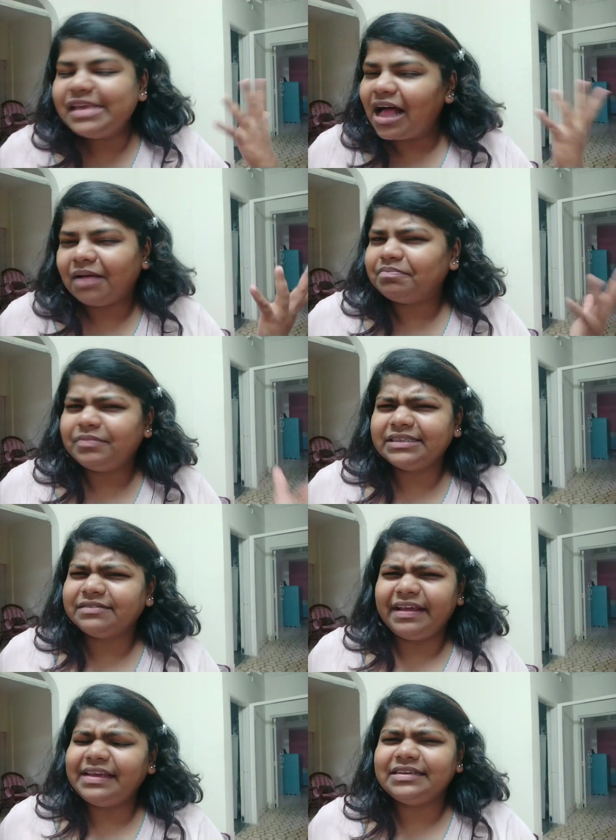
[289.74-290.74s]
yeah,
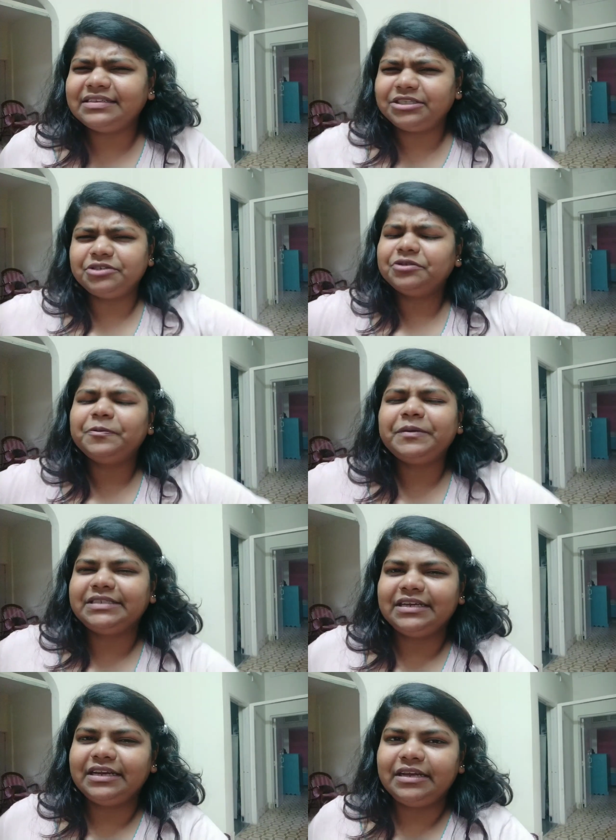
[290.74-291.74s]
it's very easy to do
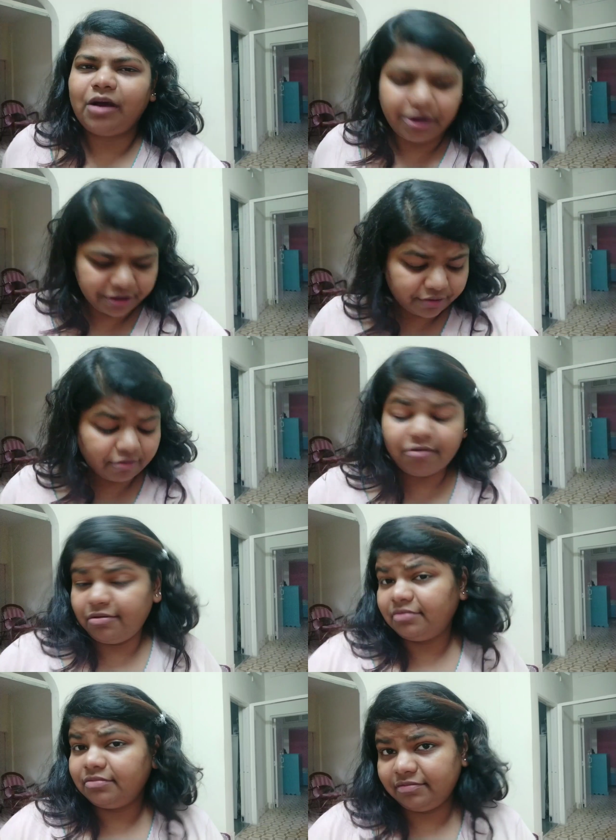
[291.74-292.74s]
basically on your
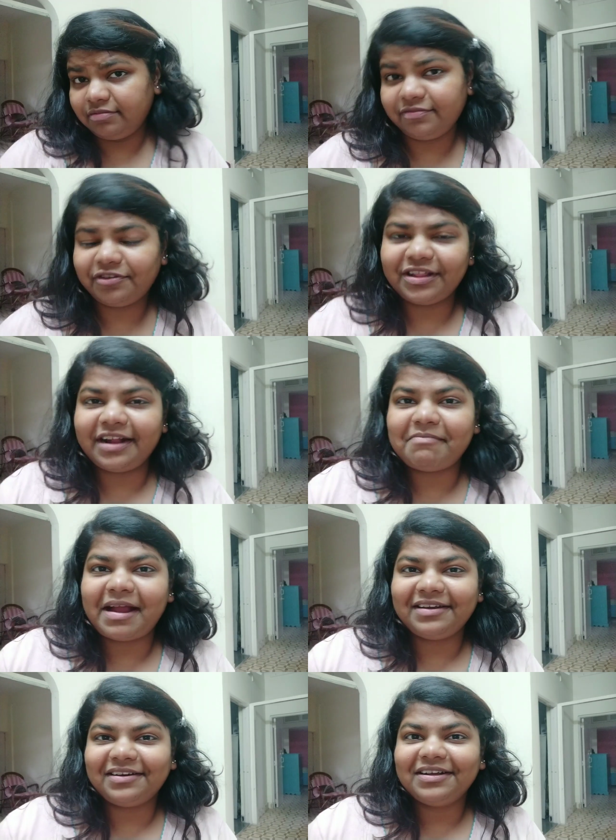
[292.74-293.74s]
own, for that
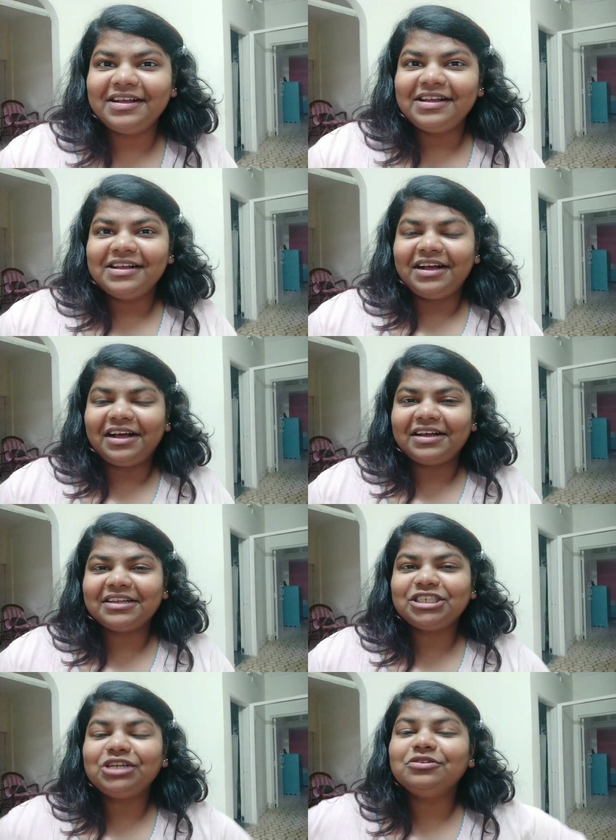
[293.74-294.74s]
matter.
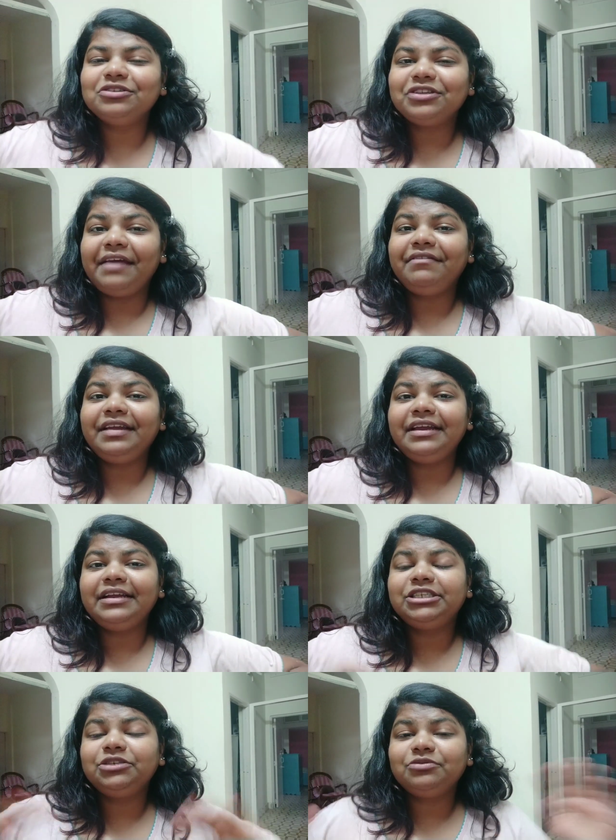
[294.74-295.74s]
Chalo, so
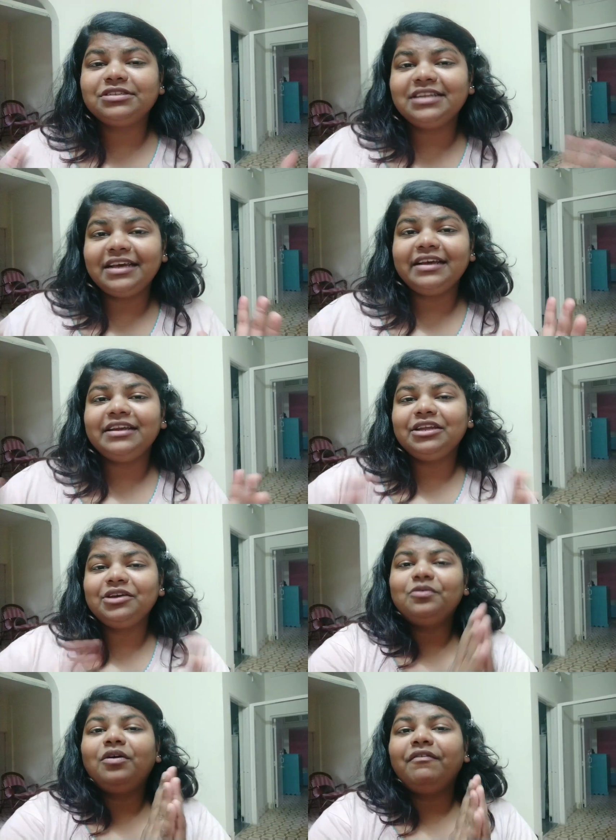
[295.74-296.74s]
every Tuesday
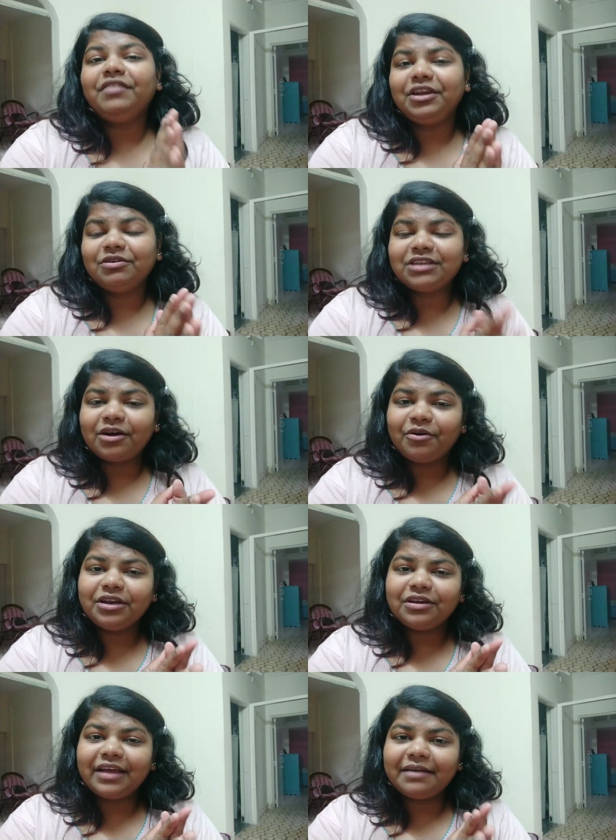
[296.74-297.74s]
new videos are
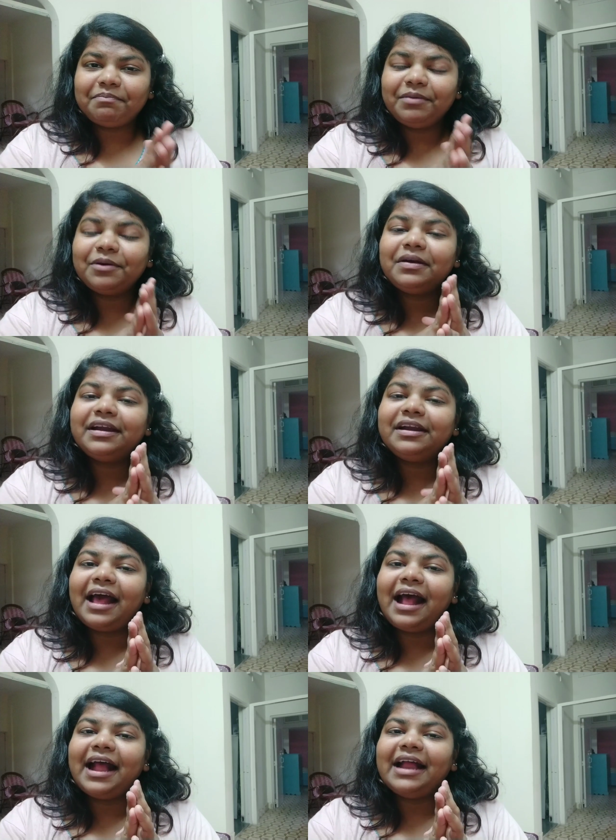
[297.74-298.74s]
going to get uploaded,
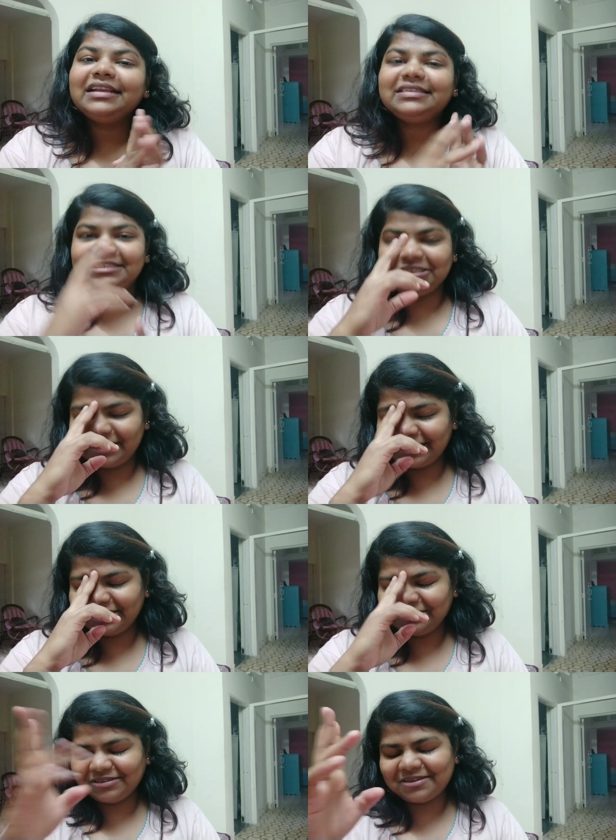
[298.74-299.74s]
and see you
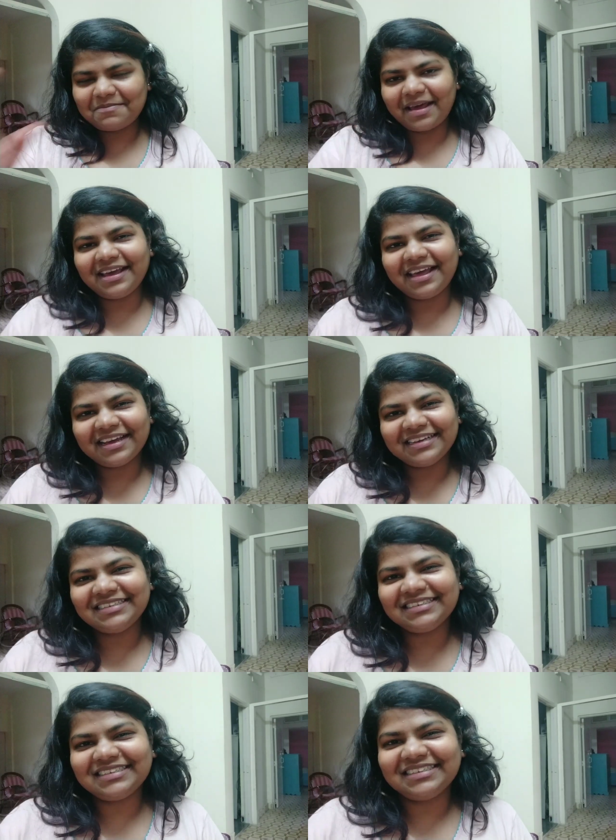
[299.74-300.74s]
next Tuesday. Bye
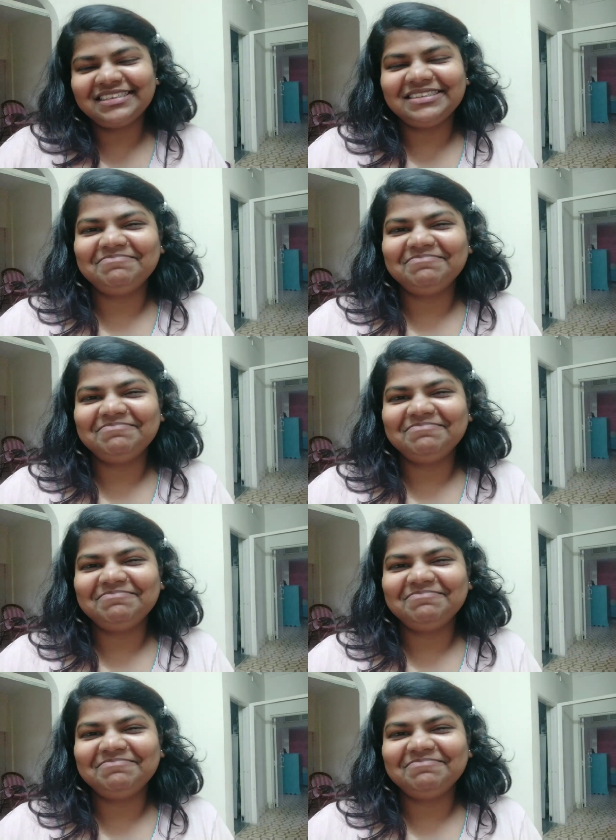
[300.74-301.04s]
guys.